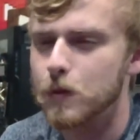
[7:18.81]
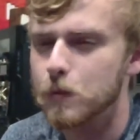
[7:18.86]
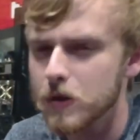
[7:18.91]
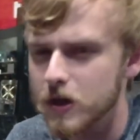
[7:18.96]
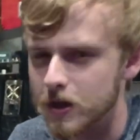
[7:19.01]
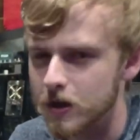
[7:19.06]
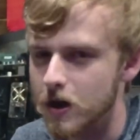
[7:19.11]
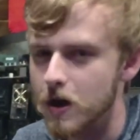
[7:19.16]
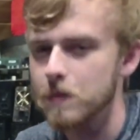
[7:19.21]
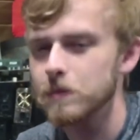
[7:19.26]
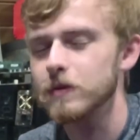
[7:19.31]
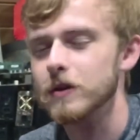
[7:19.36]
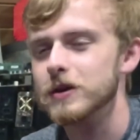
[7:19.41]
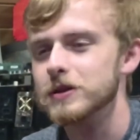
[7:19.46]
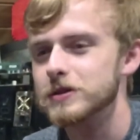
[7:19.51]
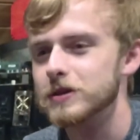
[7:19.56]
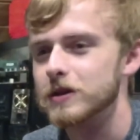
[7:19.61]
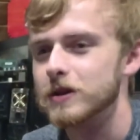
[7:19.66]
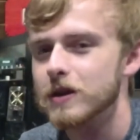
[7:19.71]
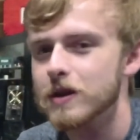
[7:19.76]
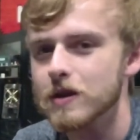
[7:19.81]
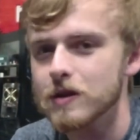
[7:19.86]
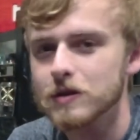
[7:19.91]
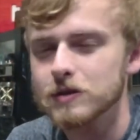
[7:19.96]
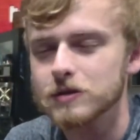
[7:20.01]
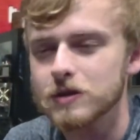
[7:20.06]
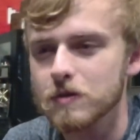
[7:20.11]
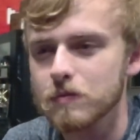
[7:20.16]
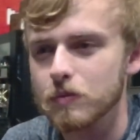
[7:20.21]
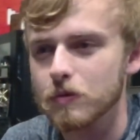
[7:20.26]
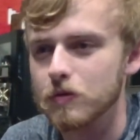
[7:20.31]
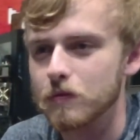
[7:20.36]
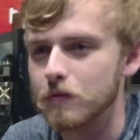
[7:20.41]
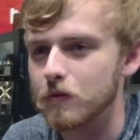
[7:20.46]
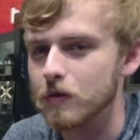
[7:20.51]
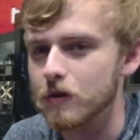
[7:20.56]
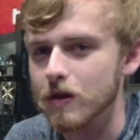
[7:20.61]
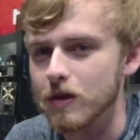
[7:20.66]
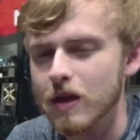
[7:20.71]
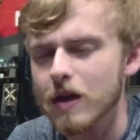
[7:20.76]
We can upgrade your supers
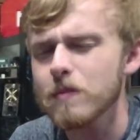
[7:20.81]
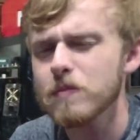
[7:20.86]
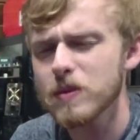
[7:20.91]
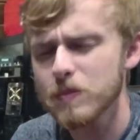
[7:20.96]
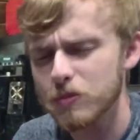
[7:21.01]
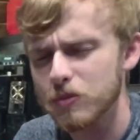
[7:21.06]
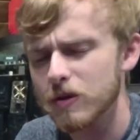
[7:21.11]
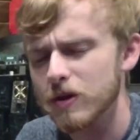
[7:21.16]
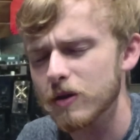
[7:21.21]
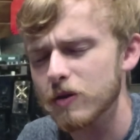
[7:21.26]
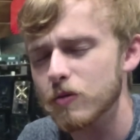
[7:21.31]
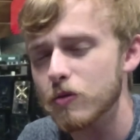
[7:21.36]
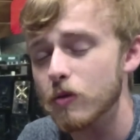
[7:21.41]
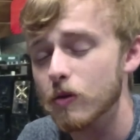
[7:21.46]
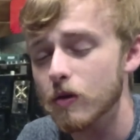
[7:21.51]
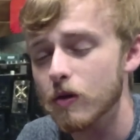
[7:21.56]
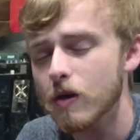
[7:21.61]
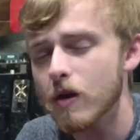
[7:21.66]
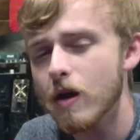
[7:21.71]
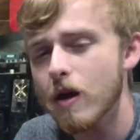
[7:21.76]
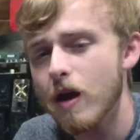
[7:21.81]
for you. That'd be pretty cool.